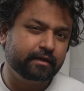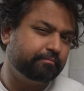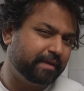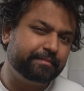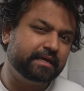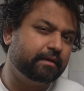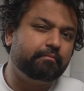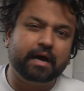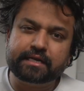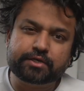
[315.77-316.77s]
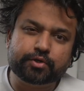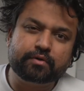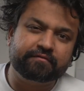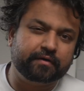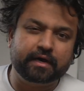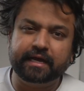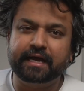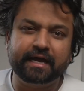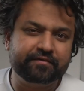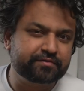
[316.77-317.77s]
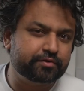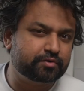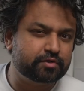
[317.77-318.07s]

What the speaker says: Maybe it might do if I have to